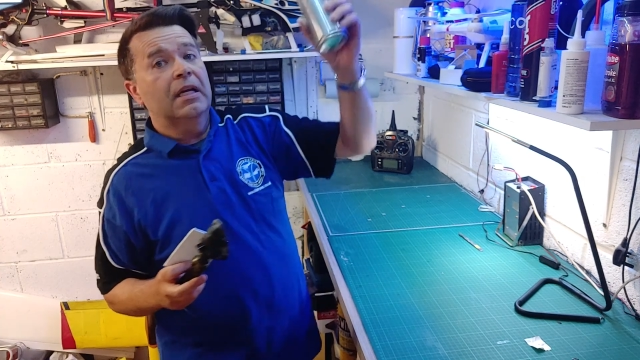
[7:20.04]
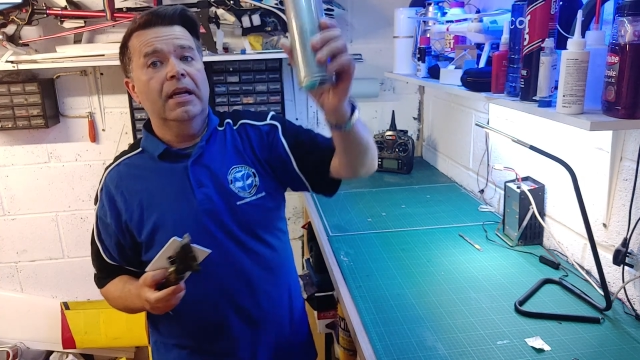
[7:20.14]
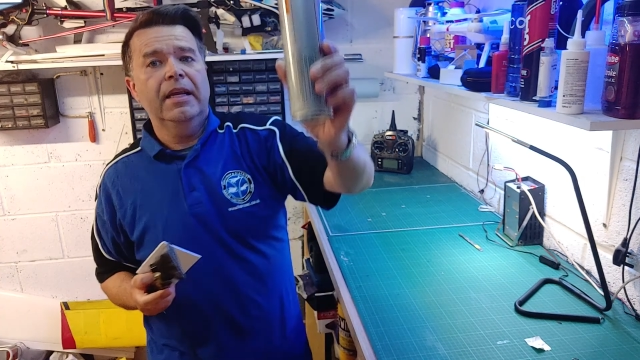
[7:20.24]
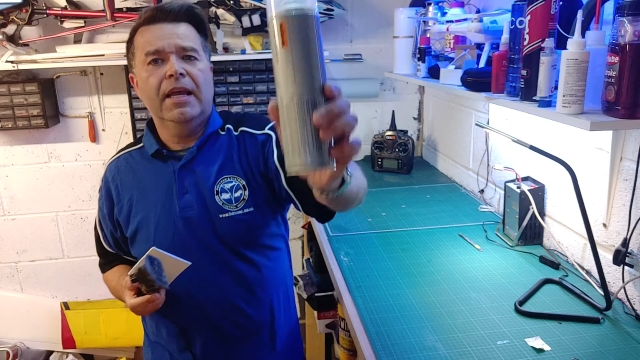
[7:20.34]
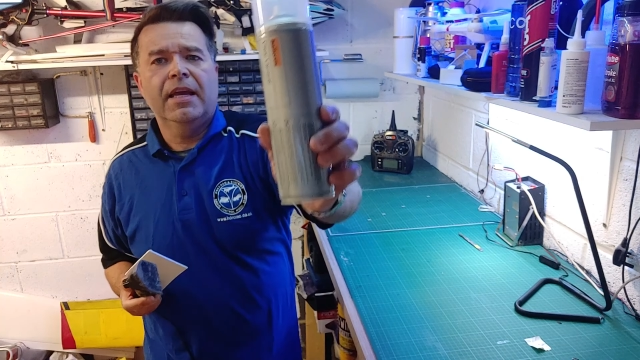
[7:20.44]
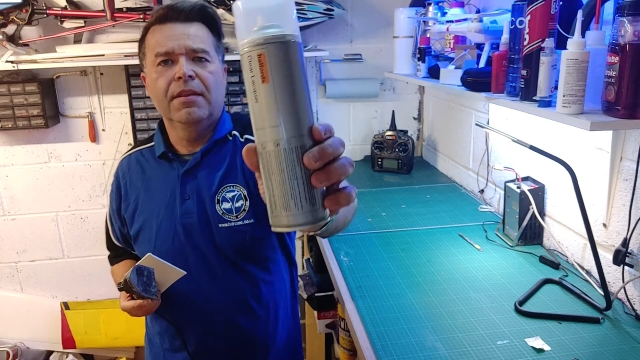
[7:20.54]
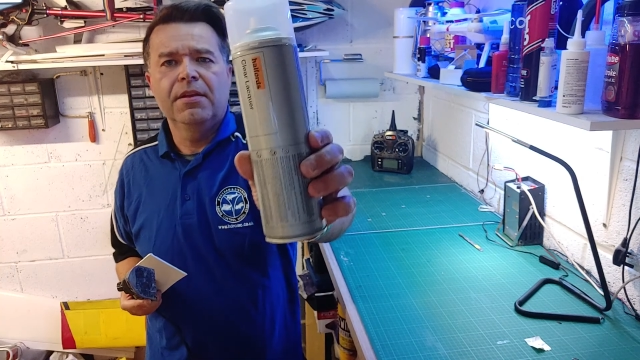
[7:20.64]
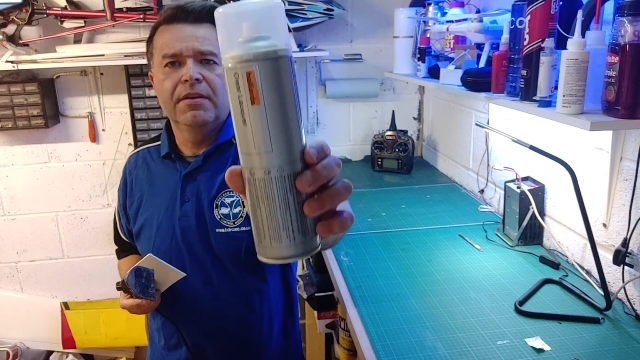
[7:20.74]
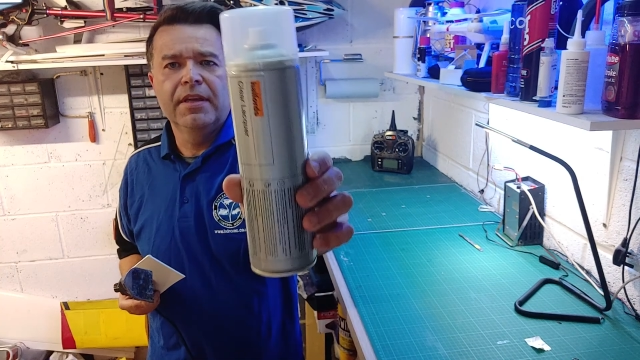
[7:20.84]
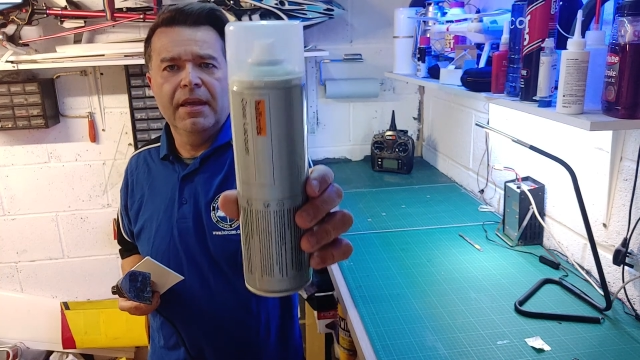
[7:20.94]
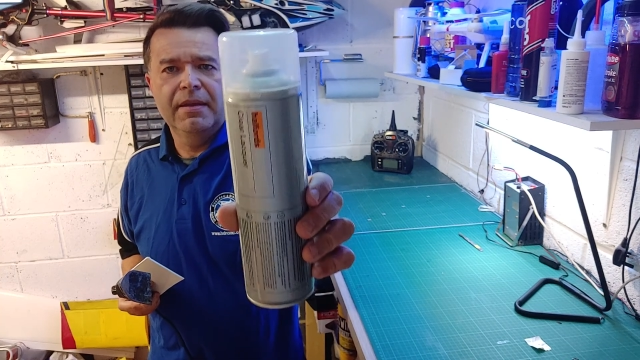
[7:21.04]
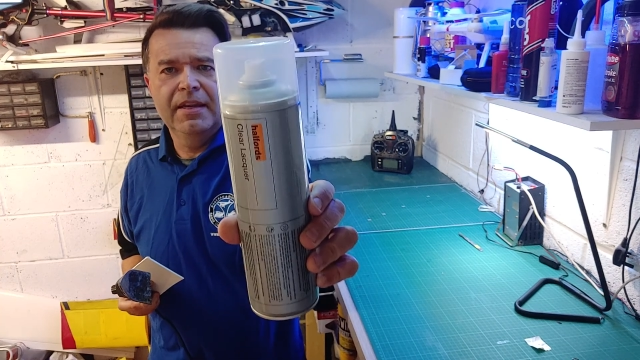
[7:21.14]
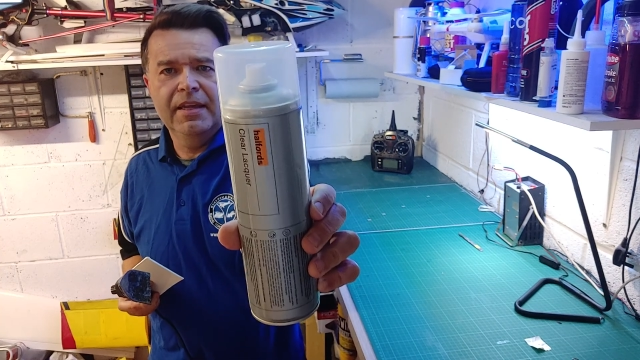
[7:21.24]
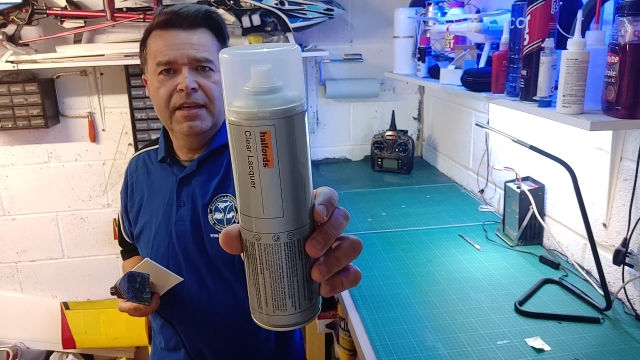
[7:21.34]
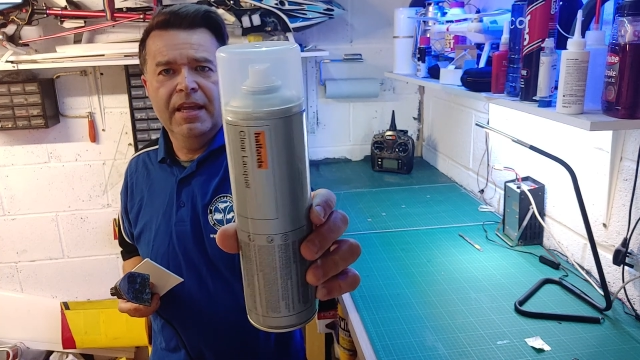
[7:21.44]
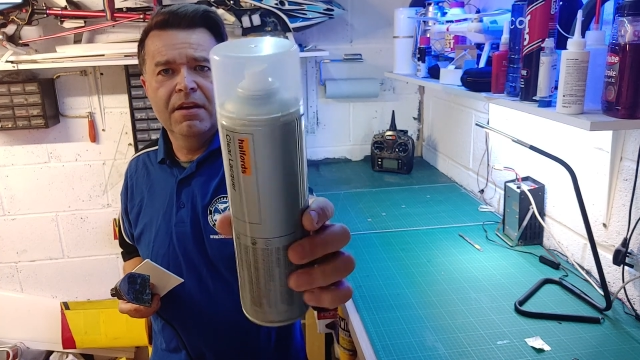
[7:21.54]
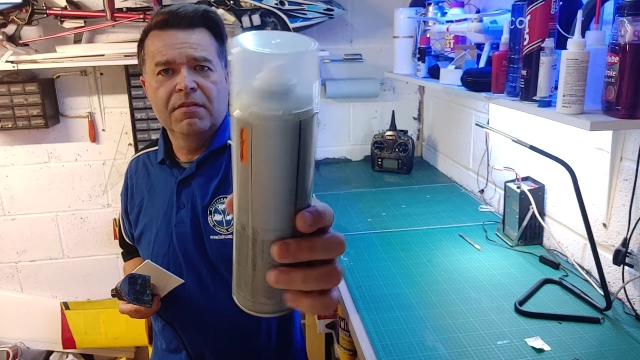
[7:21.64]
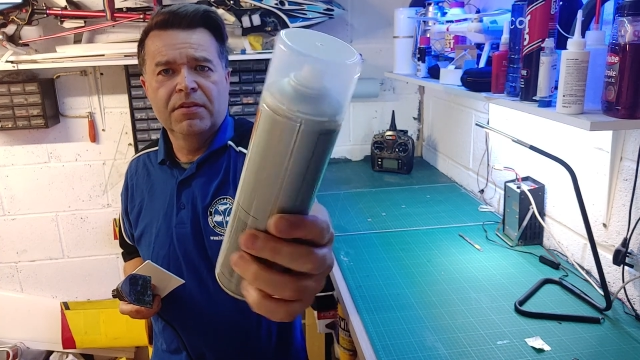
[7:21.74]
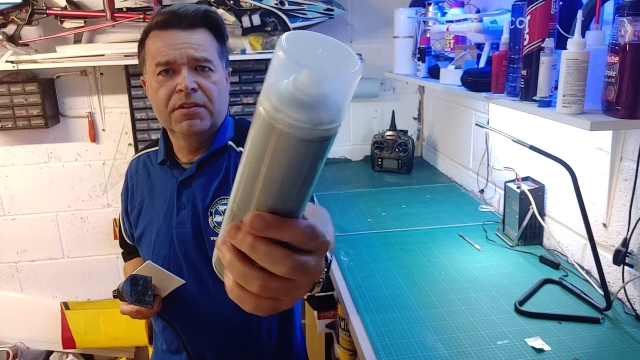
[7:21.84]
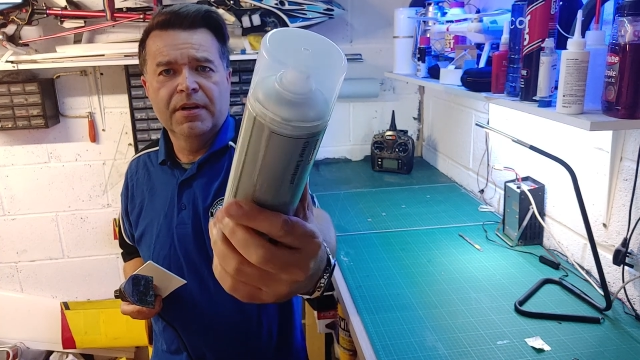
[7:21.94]
clear lacquer that you can get in
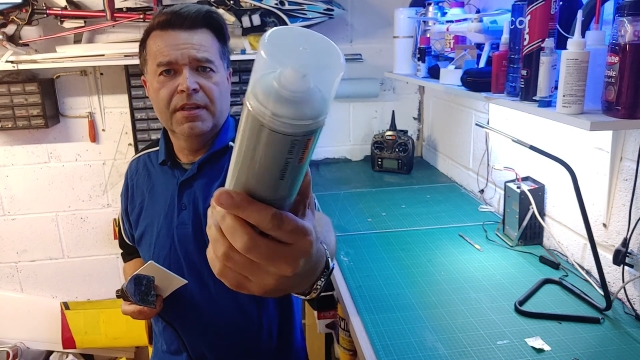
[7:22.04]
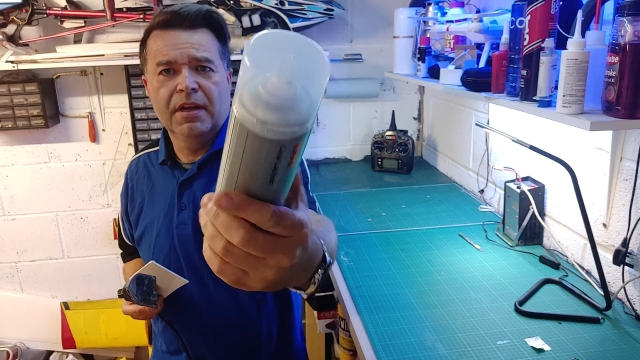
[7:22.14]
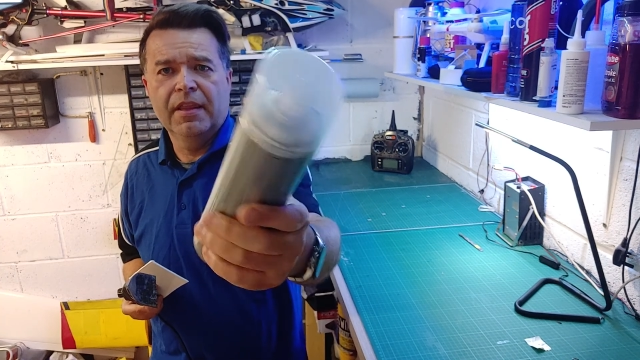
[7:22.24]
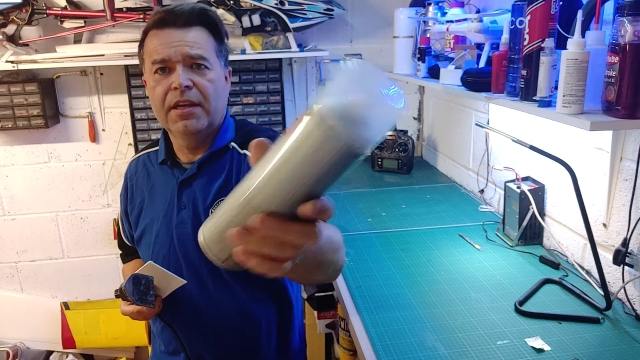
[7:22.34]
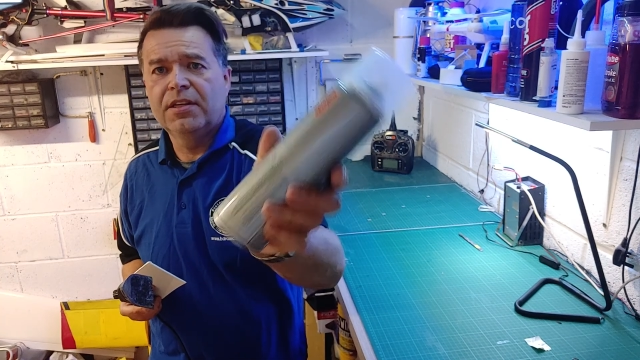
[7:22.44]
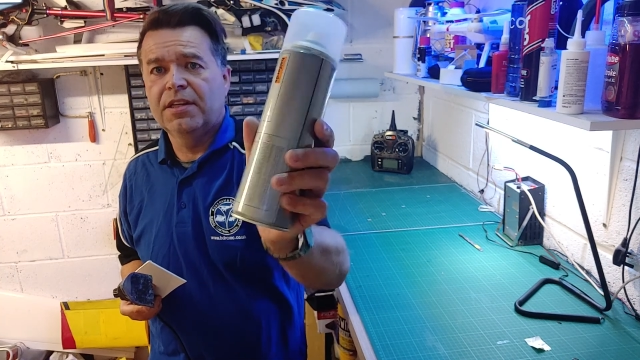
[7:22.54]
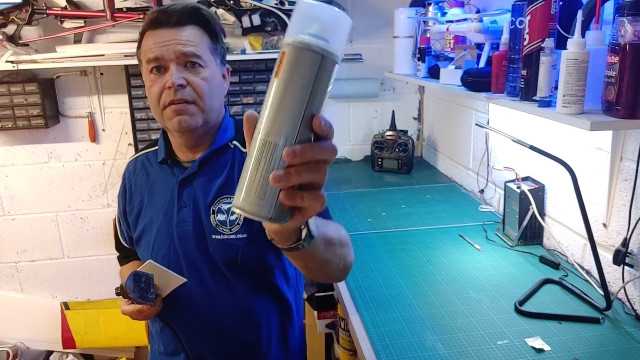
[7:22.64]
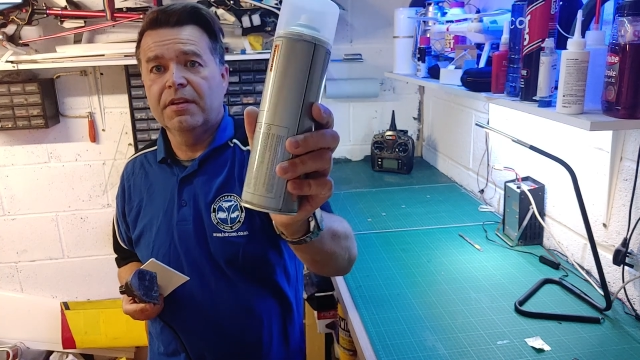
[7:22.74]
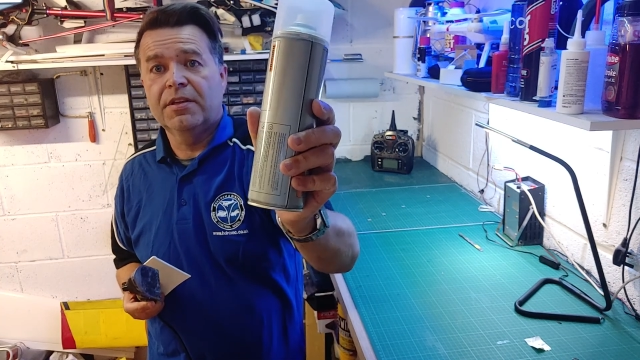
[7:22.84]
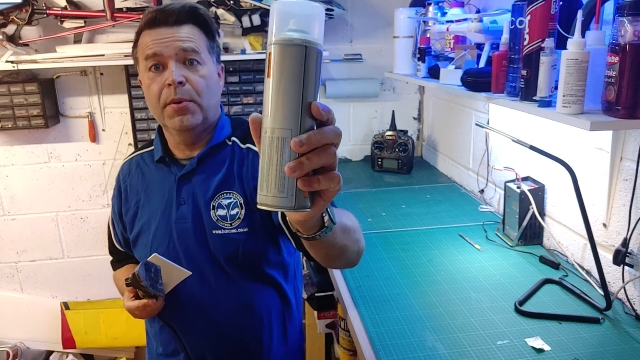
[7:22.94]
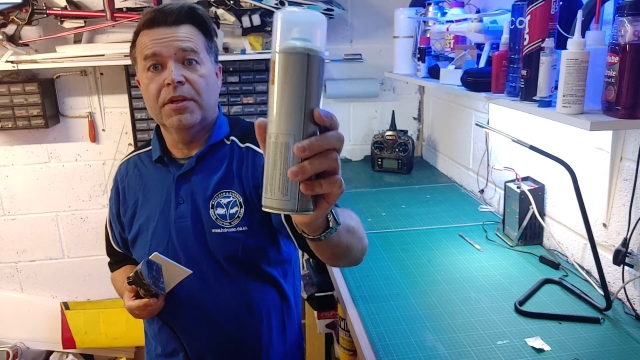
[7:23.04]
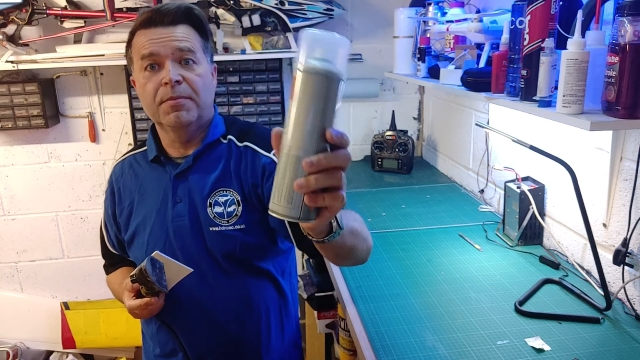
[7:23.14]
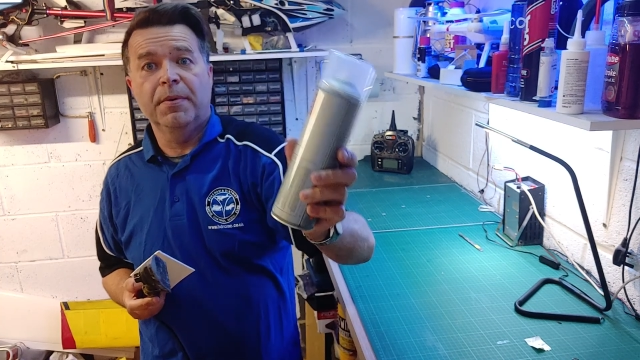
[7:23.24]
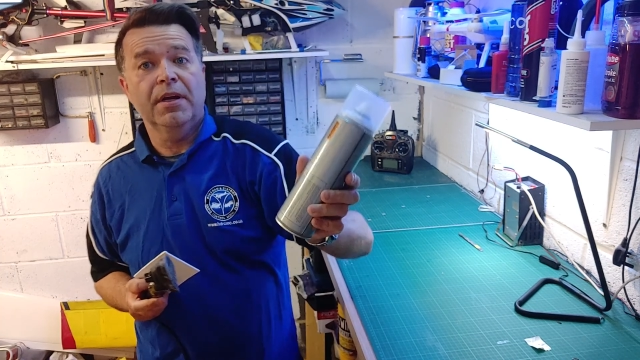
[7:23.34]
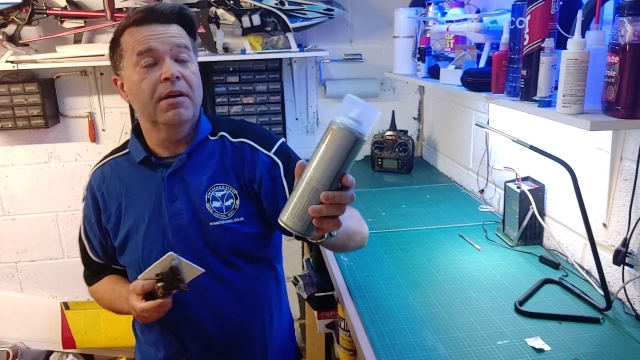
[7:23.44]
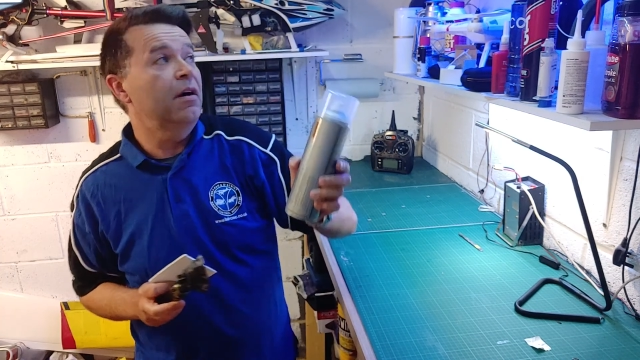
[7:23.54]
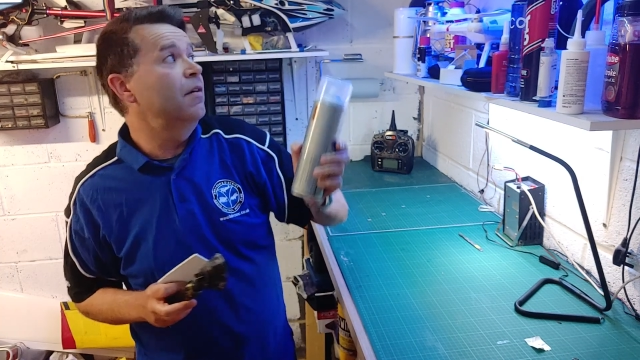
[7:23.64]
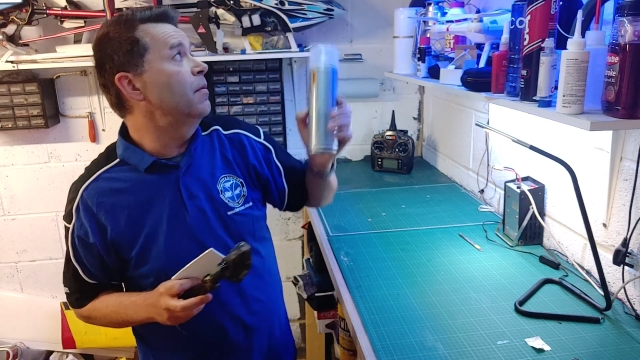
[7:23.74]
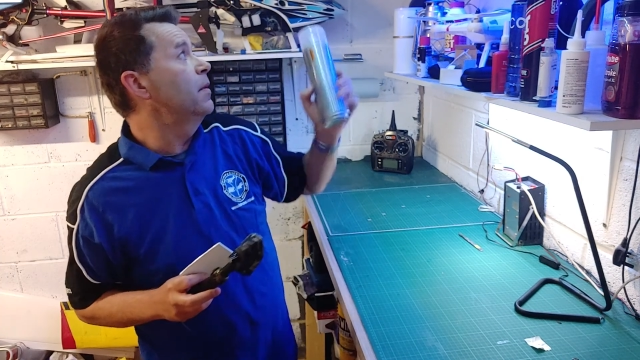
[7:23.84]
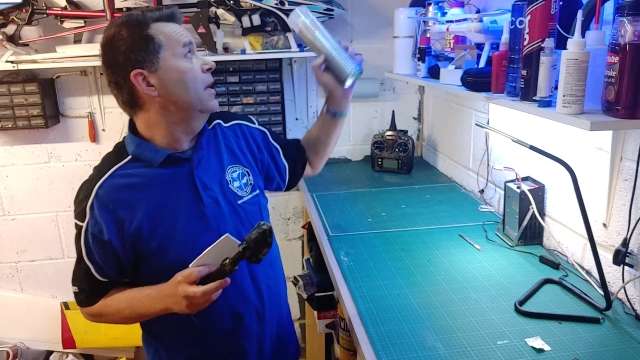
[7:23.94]
Halfords or anything like that. Just give it a quick spray
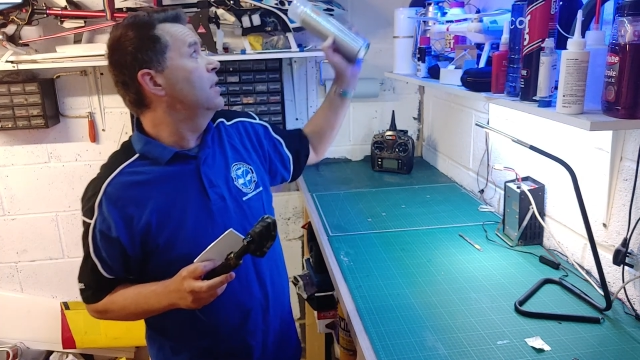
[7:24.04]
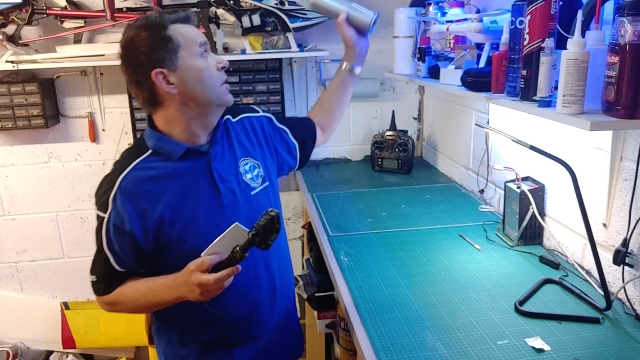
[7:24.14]
over with that to